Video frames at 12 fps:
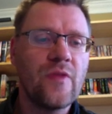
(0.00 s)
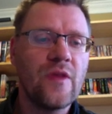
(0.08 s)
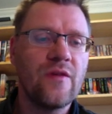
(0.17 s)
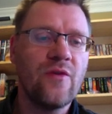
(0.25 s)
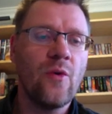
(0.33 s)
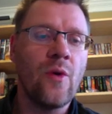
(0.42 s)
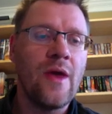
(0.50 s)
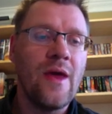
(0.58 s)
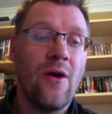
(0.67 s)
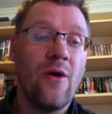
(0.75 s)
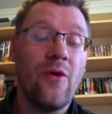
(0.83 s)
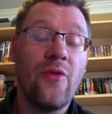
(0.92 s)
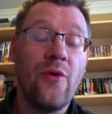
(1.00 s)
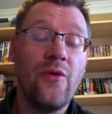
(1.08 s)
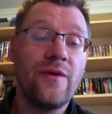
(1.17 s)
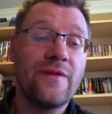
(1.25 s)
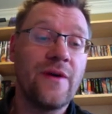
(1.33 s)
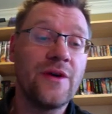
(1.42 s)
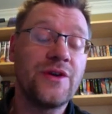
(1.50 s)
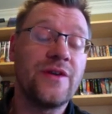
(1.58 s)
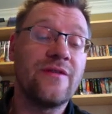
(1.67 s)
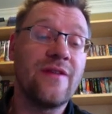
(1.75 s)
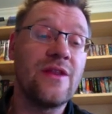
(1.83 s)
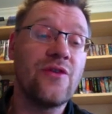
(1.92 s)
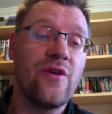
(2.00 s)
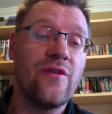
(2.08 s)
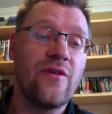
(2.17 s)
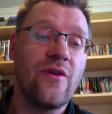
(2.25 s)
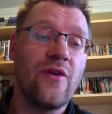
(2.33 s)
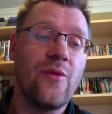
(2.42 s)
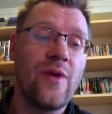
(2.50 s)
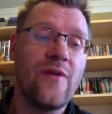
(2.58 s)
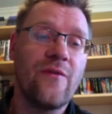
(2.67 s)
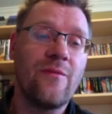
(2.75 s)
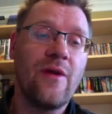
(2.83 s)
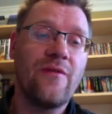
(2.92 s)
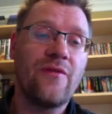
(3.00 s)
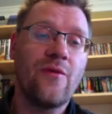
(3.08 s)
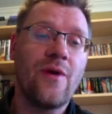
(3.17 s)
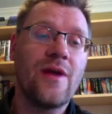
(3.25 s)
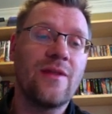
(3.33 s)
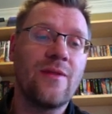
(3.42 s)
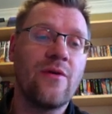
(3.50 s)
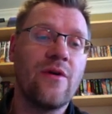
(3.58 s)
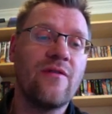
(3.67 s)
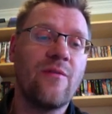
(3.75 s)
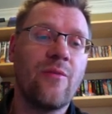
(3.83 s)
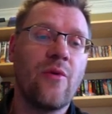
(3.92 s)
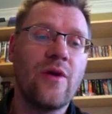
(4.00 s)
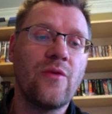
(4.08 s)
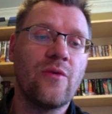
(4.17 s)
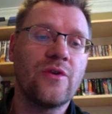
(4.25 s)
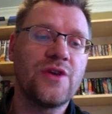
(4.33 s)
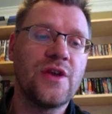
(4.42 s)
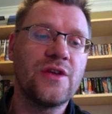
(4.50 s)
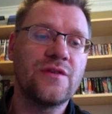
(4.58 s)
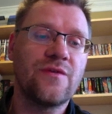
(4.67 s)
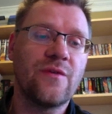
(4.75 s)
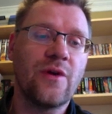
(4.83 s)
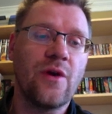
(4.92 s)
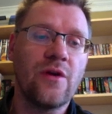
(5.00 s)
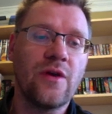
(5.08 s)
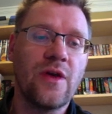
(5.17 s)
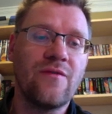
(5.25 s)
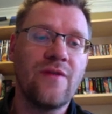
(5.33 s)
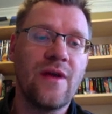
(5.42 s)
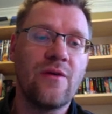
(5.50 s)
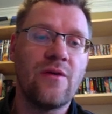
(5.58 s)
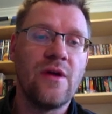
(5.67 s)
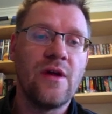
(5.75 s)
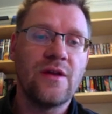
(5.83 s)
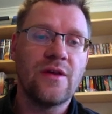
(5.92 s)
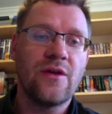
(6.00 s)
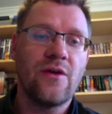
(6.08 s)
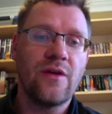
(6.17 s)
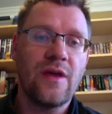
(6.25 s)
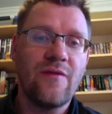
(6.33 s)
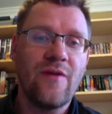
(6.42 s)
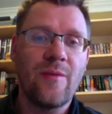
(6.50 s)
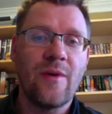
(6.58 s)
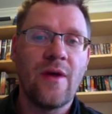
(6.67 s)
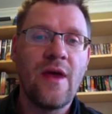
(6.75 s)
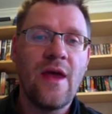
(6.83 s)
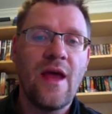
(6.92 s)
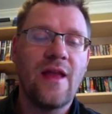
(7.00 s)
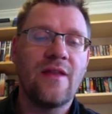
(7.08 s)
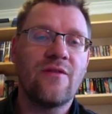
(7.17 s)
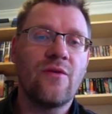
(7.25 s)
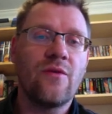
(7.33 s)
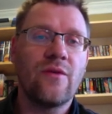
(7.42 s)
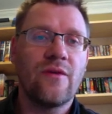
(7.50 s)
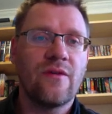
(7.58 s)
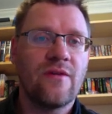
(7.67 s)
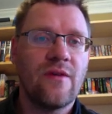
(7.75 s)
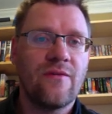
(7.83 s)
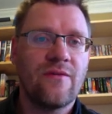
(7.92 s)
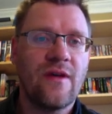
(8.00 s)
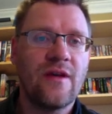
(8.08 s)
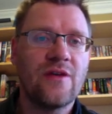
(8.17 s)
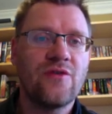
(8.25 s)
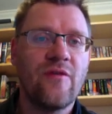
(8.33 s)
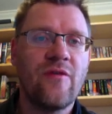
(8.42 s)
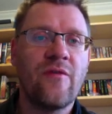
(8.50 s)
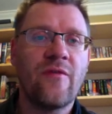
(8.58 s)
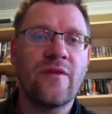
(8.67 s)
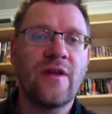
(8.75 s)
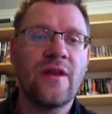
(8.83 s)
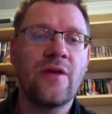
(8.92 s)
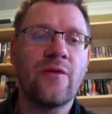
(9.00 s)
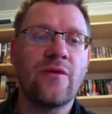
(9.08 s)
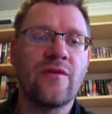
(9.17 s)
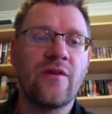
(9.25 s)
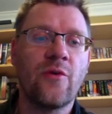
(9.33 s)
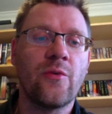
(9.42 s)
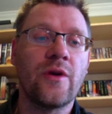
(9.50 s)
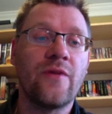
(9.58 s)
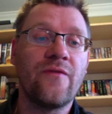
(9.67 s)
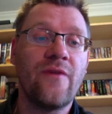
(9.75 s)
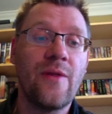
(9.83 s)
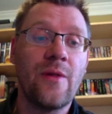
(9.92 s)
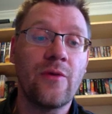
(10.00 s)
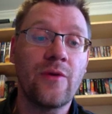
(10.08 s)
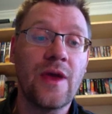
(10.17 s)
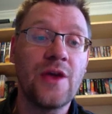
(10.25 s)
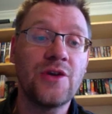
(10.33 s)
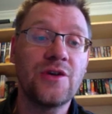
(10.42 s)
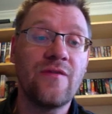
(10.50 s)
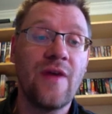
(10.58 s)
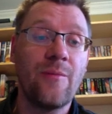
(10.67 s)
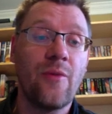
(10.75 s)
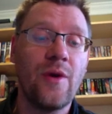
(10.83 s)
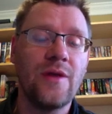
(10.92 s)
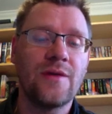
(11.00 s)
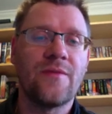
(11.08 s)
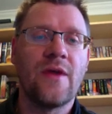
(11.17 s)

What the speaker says: So although this function is increasing all the way from left to right, there is a point where it changes from concave down to concave up. And so second derivative, if you set it equal to zero, we're going to find the location of that point.